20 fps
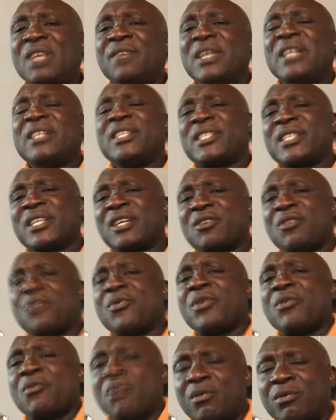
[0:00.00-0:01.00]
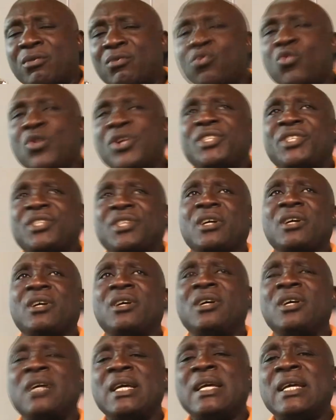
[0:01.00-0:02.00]
even at the second rerun, which
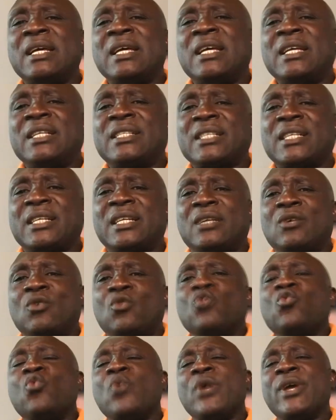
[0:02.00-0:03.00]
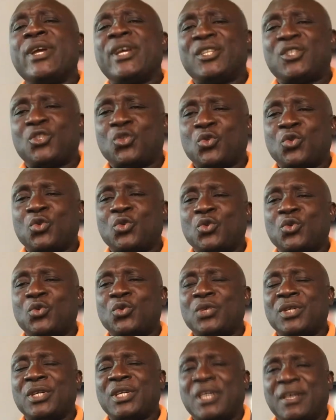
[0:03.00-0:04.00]
it's another good way
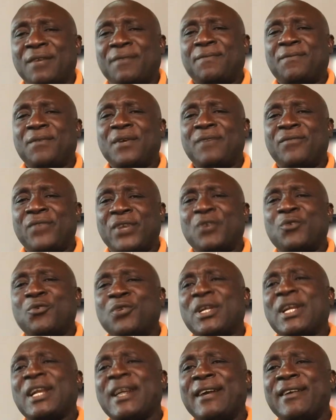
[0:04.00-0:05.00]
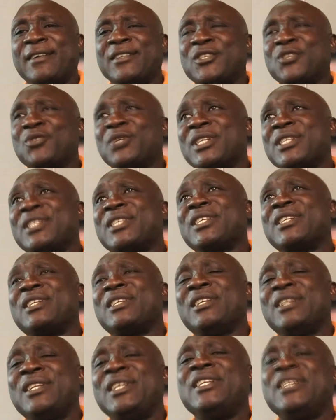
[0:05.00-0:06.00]
to give a very good clearance, you can see
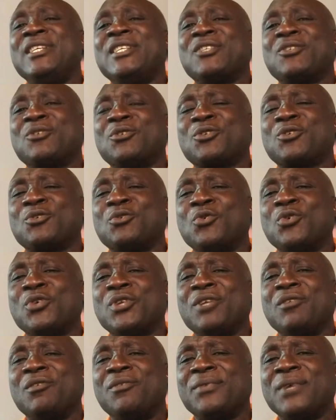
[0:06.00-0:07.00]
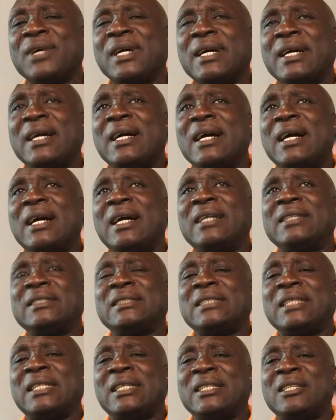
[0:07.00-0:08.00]
that the lead is also good enough,
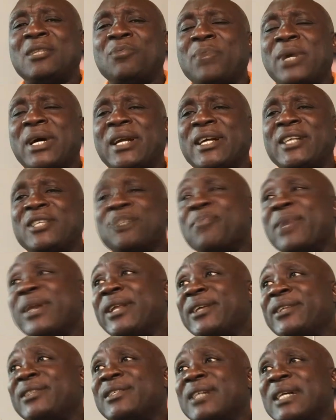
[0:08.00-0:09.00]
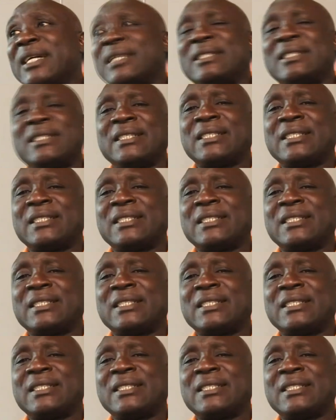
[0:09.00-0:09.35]
and the man has made it, at